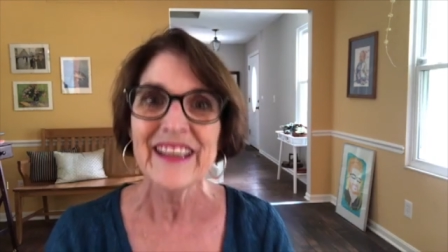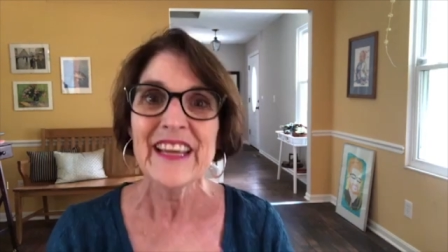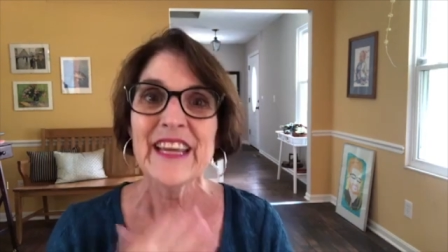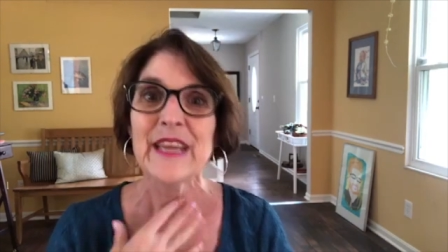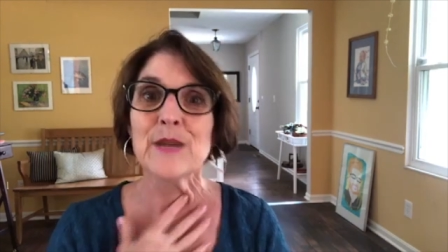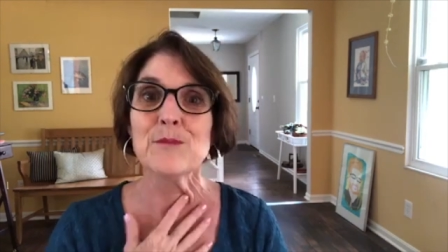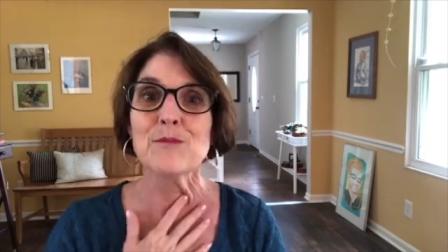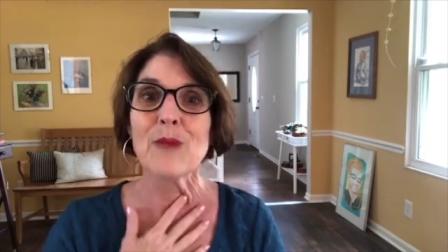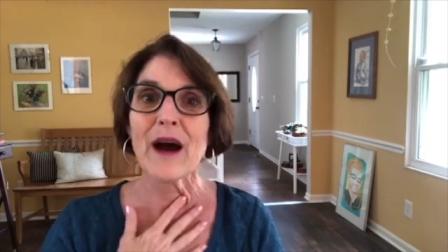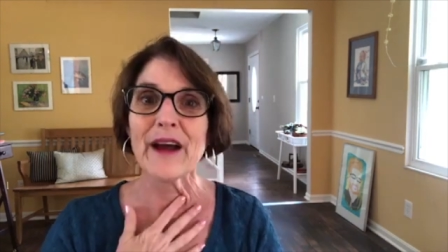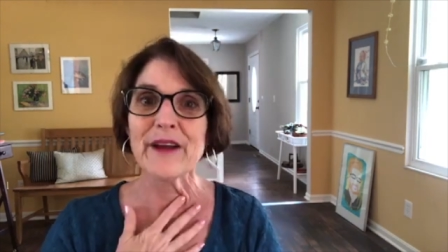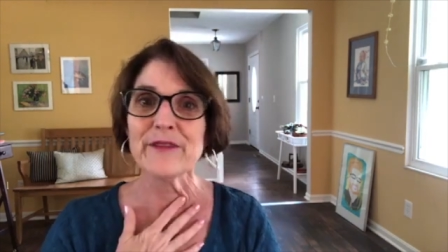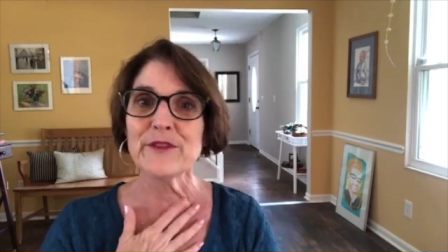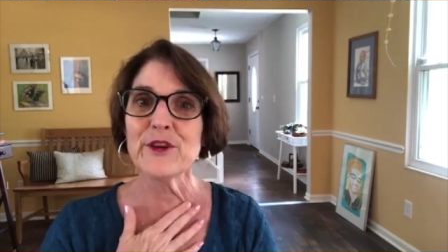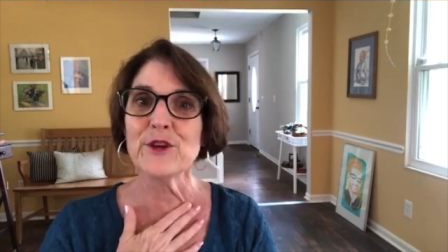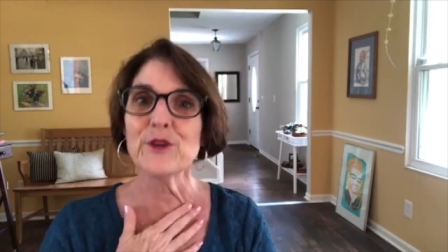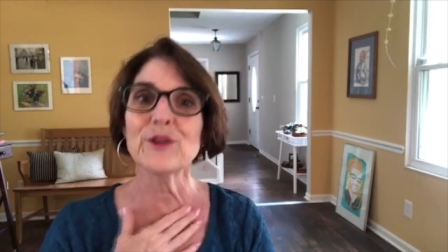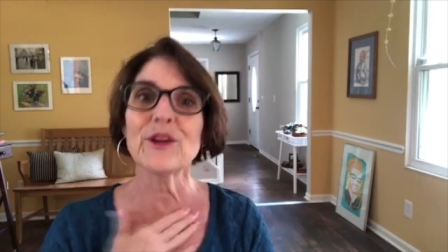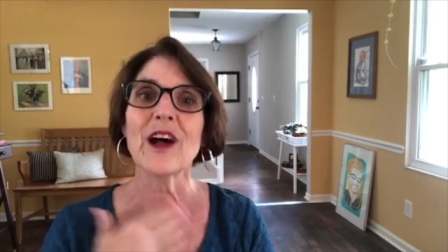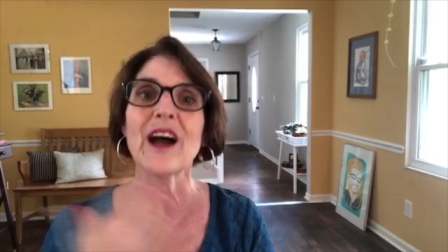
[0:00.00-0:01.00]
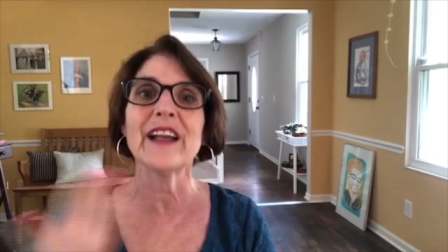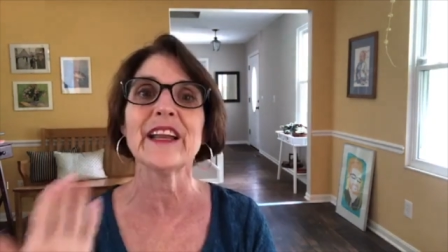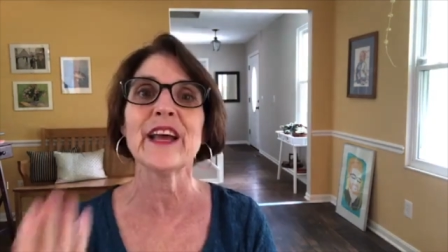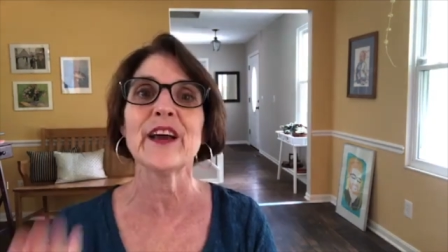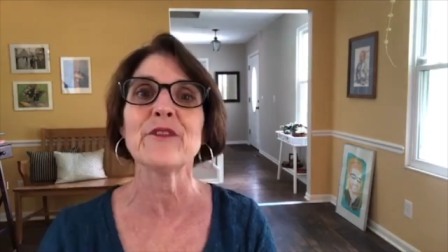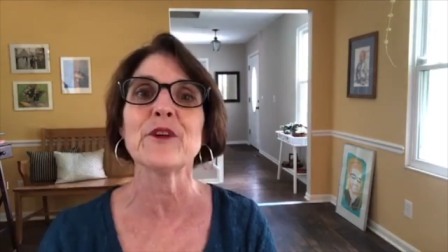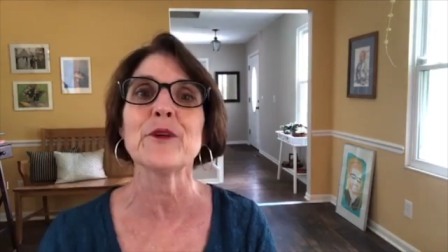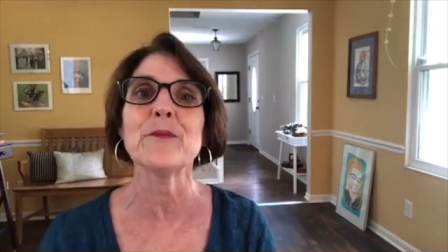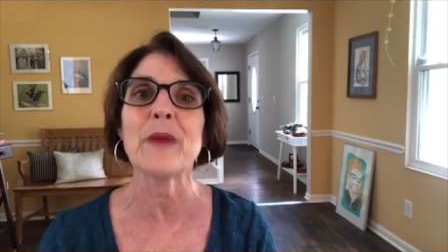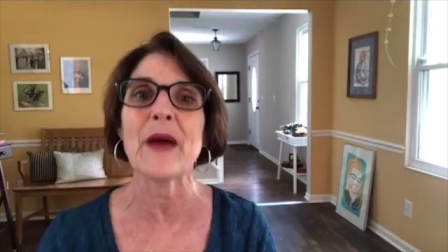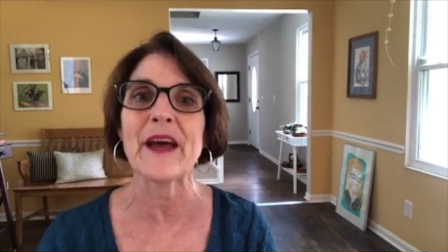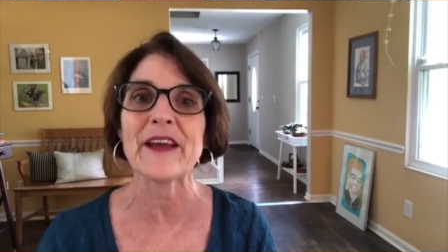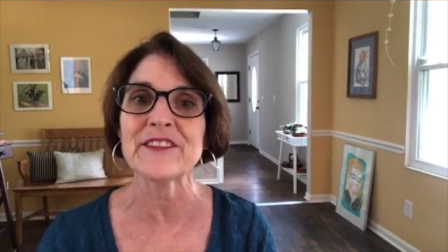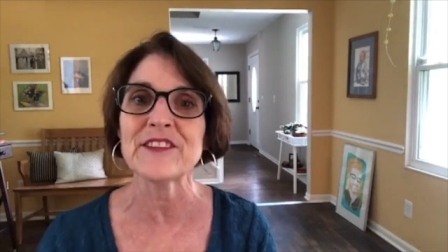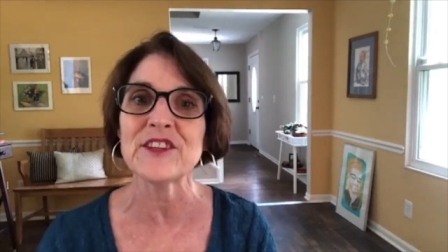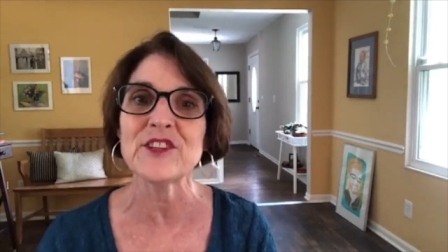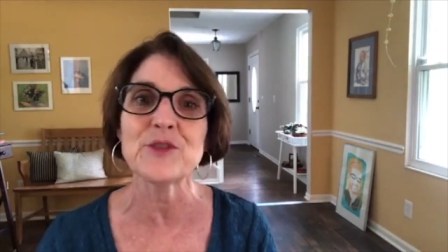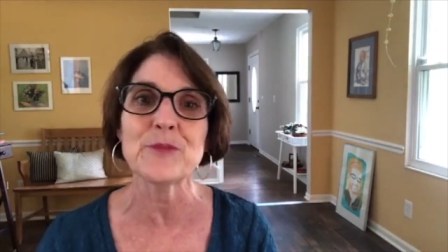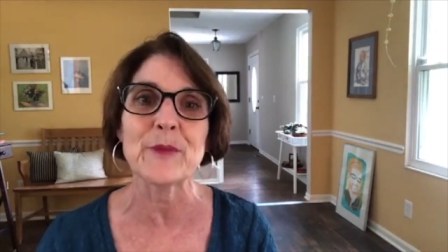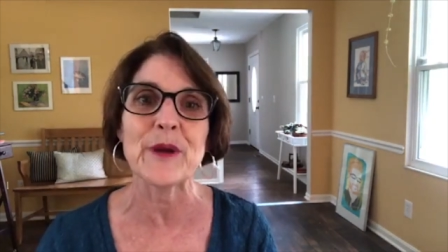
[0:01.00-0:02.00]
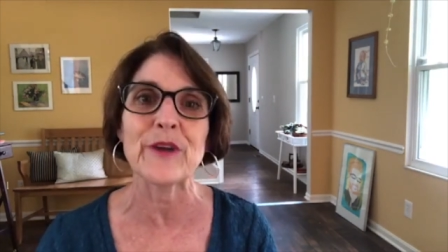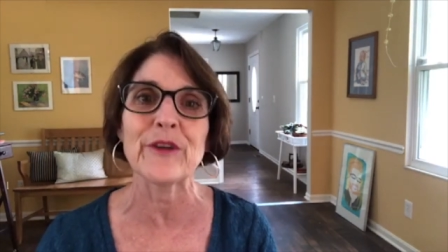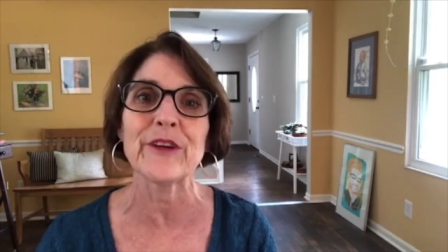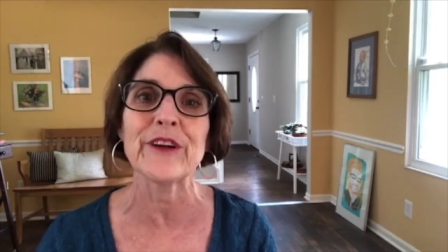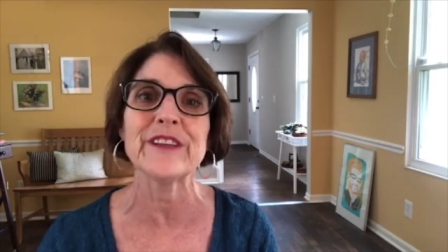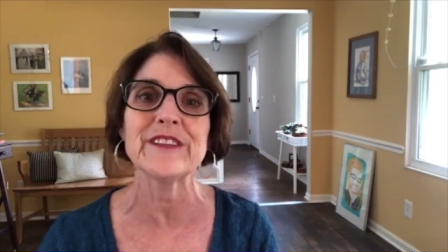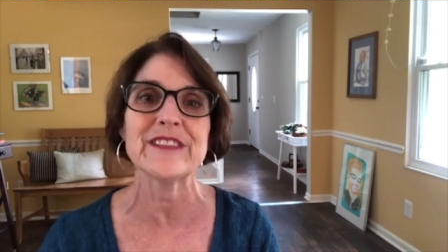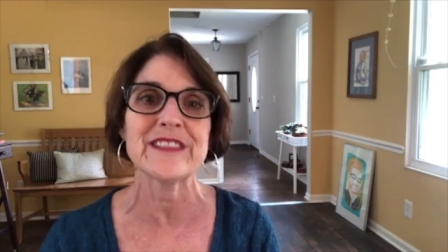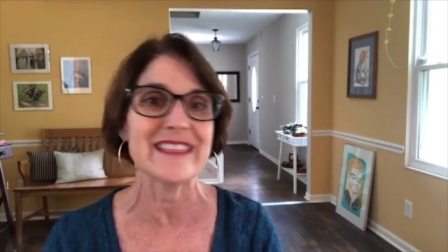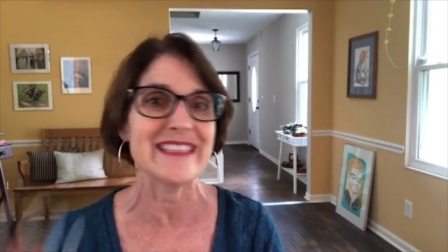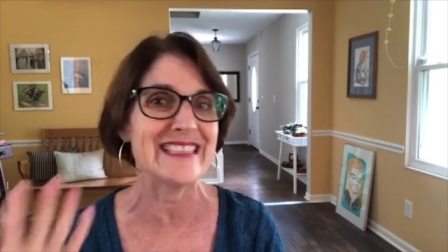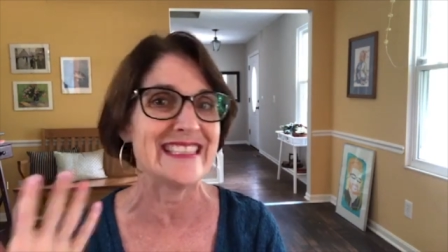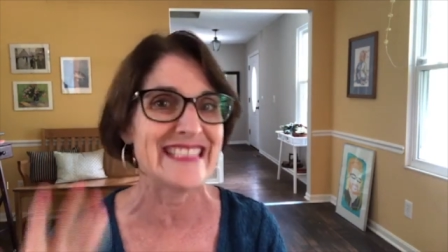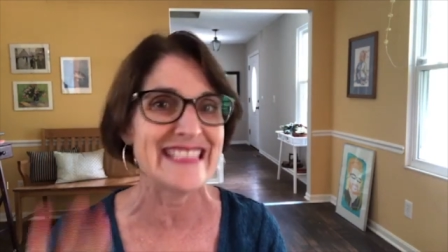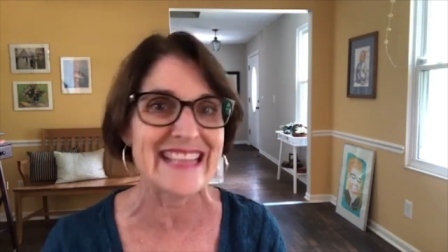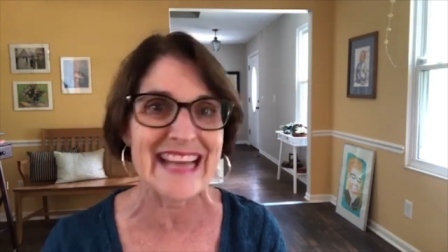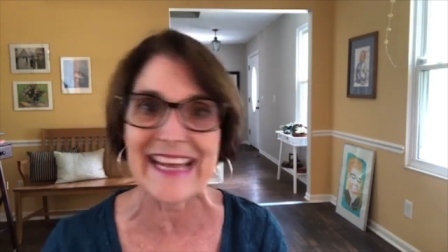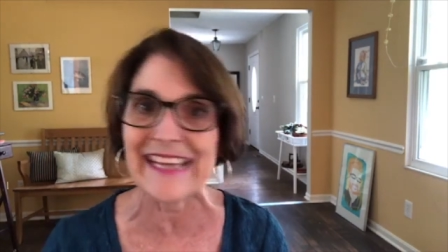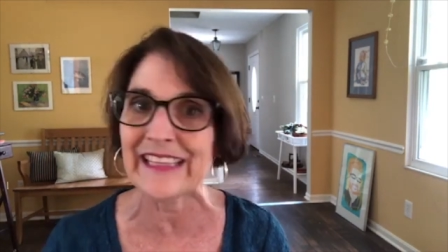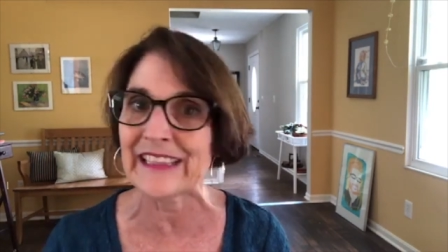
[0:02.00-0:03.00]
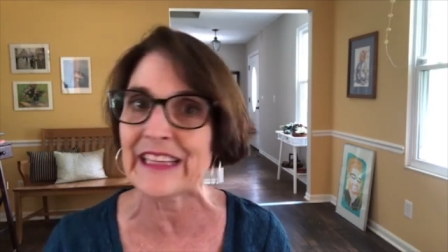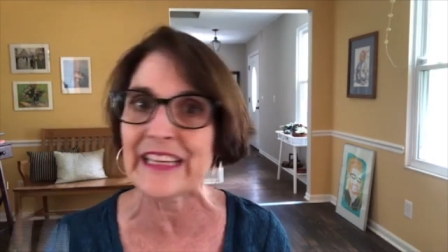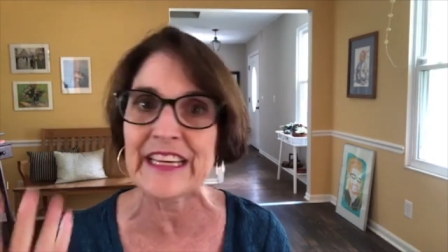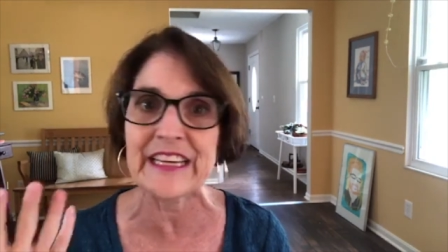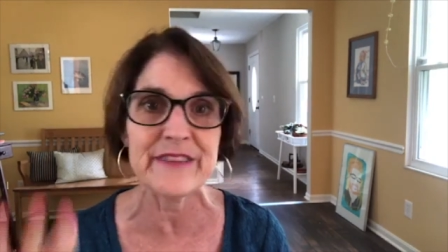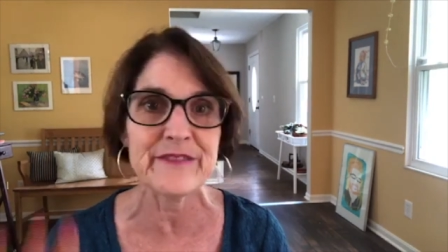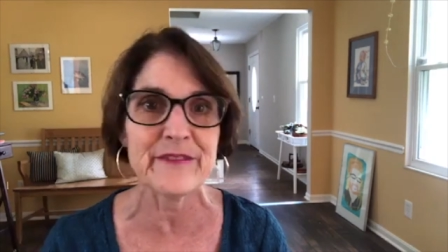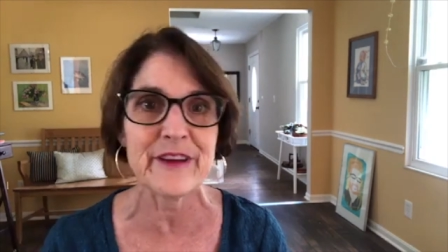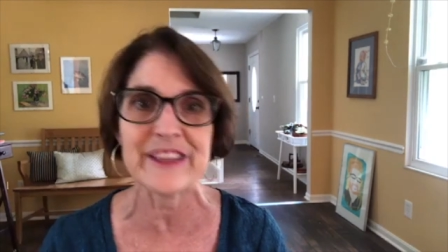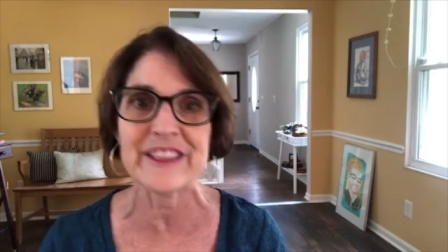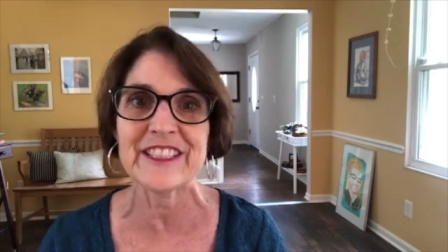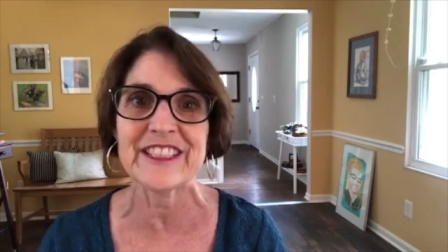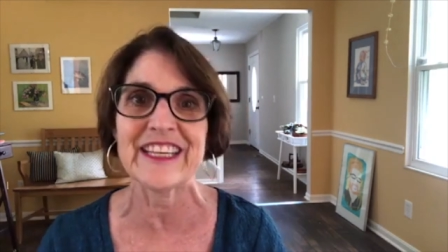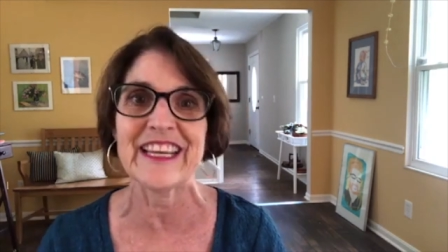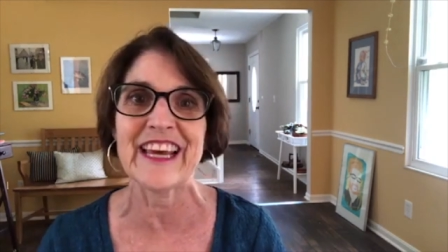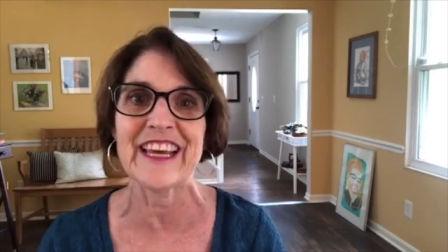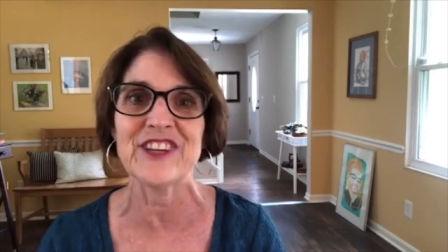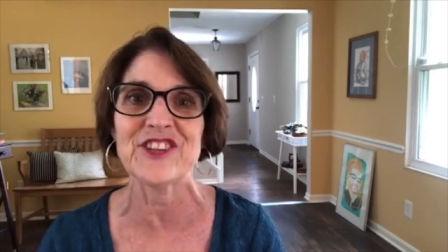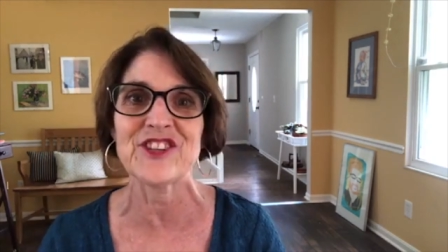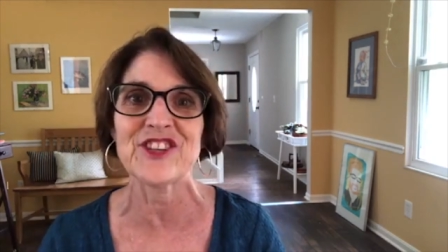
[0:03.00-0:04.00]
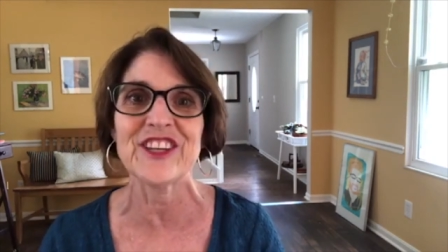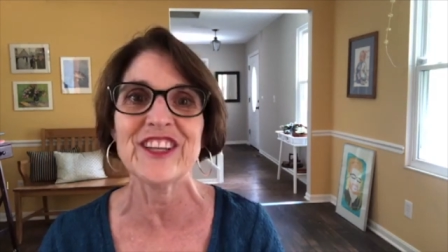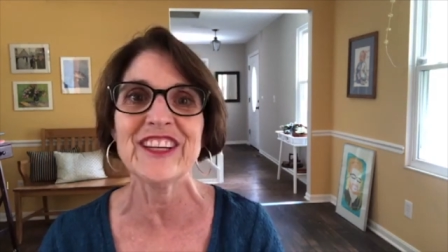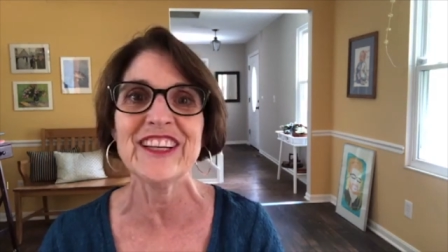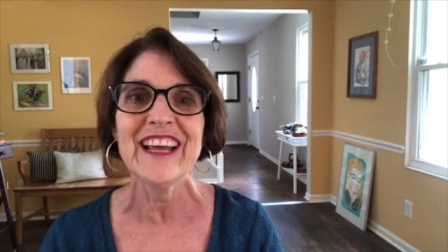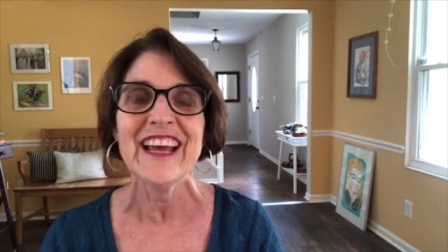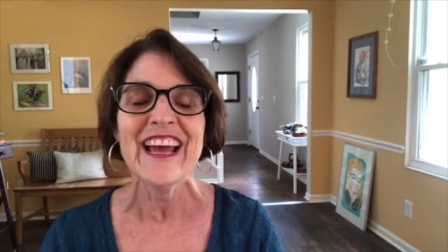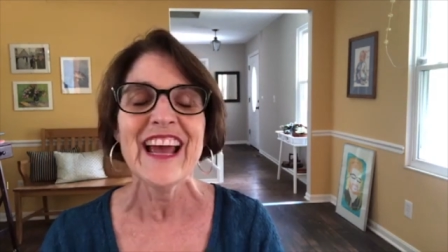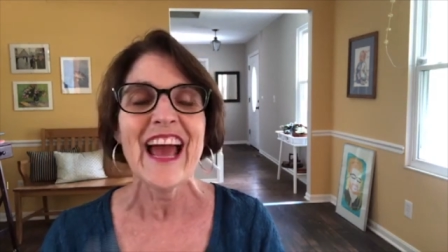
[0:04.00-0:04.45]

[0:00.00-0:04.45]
In my view, not every passage merits daily investigation.